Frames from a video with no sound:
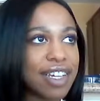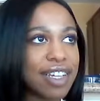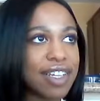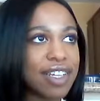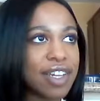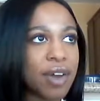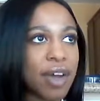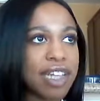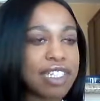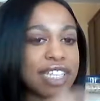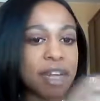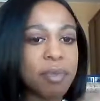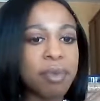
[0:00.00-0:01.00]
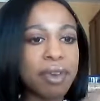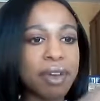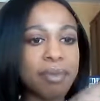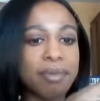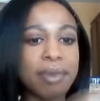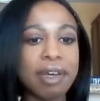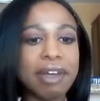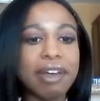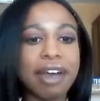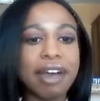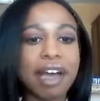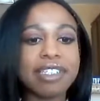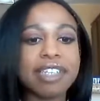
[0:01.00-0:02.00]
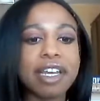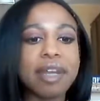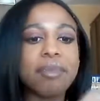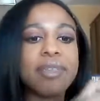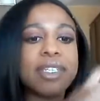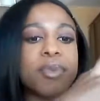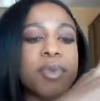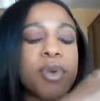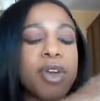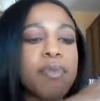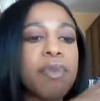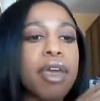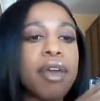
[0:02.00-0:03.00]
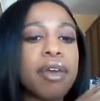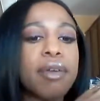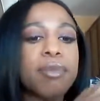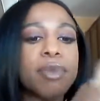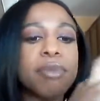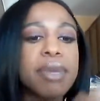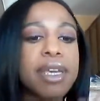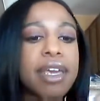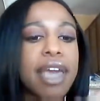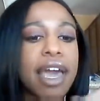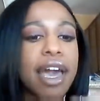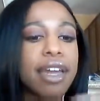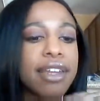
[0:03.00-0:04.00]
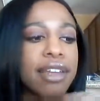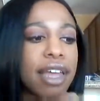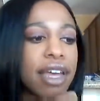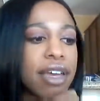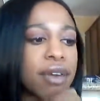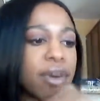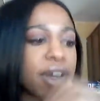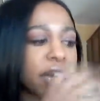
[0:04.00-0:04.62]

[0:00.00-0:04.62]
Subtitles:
I set up this appointment. We meet at like a